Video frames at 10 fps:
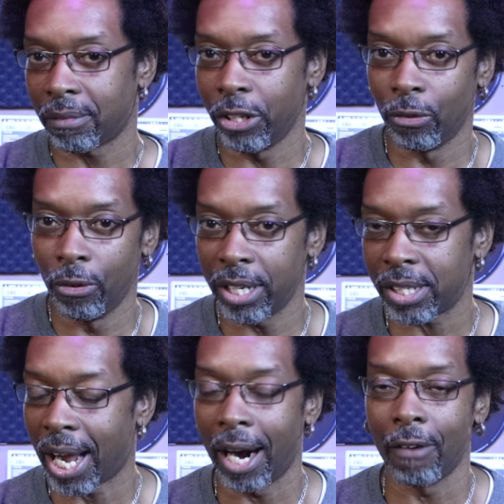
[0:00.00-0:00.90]
your
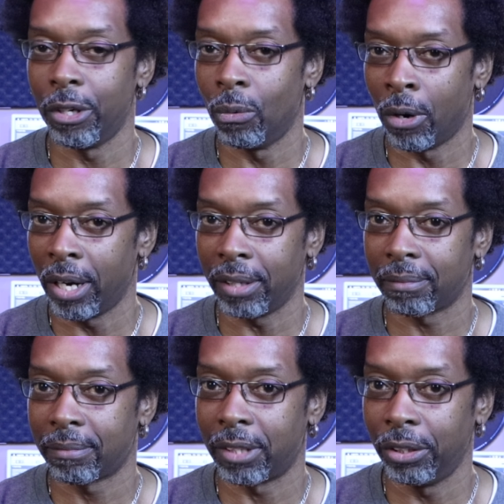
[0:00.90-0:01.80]
wrist however you want
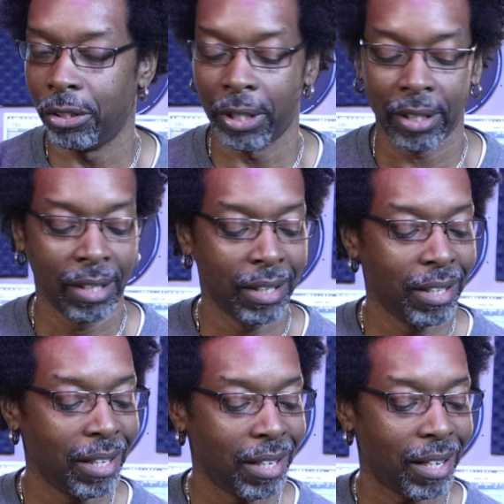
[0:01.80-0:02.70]
to do it.
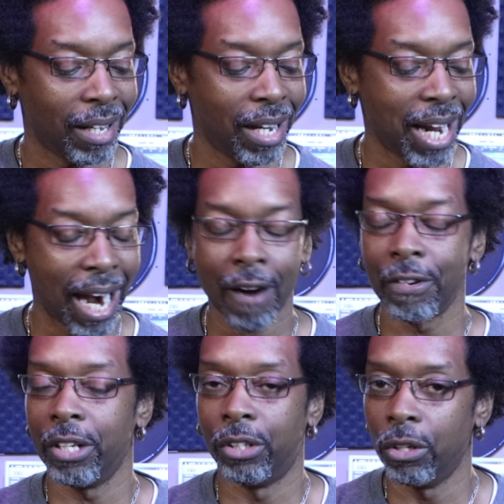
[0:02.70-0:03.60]
And
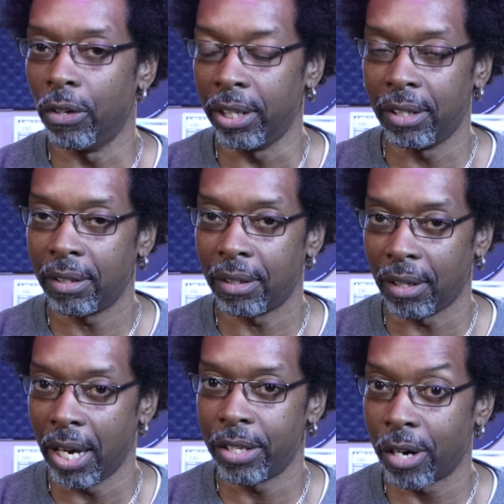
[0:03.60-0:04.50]
however you do it,
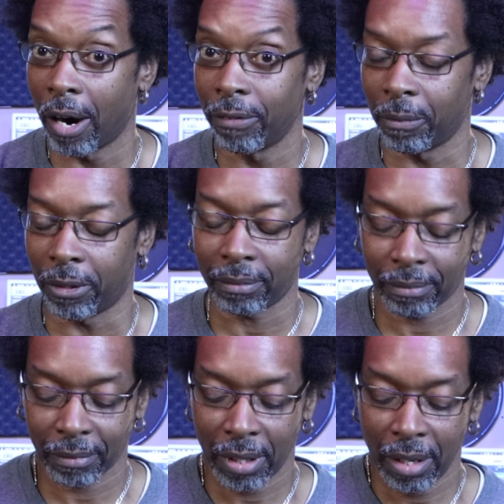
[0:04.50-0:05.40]
it's comfortable.
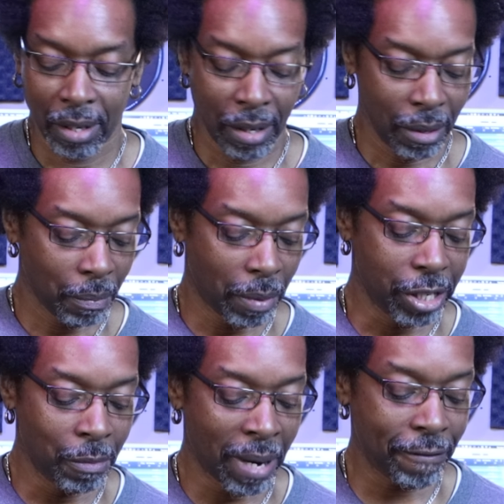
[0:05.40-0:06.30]
But
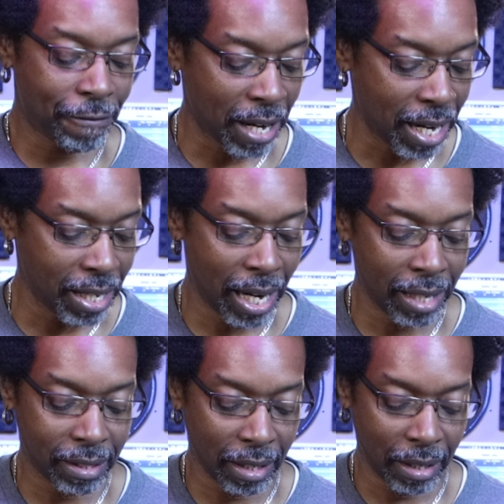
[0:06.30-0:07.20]
you might find
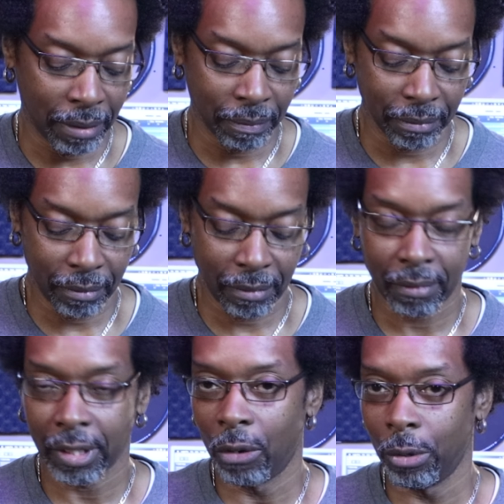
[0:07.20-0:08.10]
that,
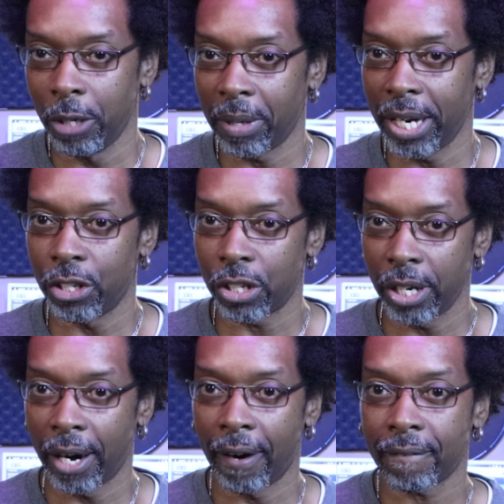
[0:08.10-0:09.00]
you know, when you're playing your
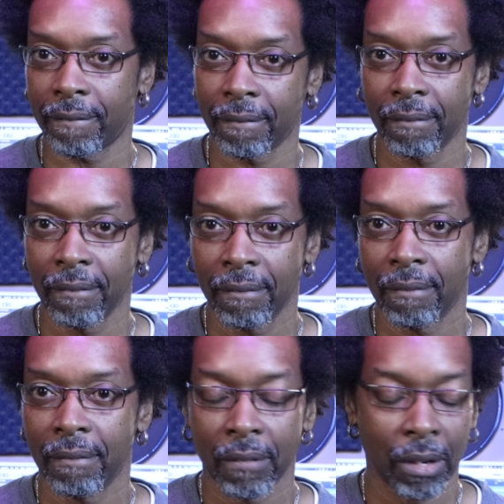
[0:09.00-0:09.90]
snare
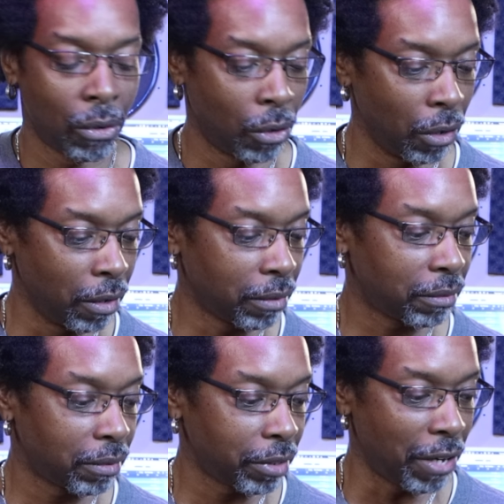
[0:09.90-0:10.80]
or
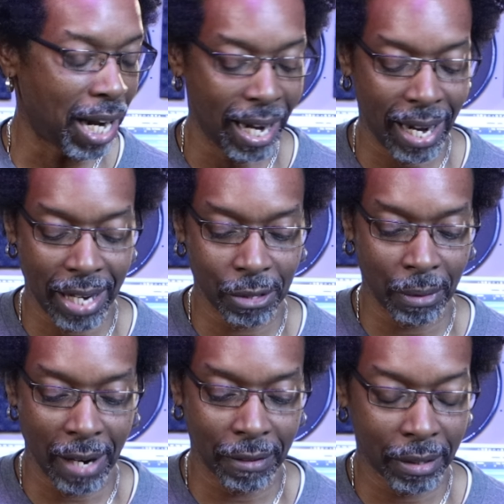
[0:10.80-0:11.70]
your hi-hats or
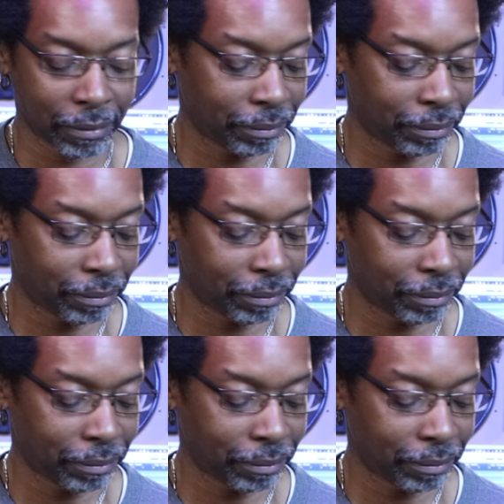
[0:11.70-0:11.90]
whatever,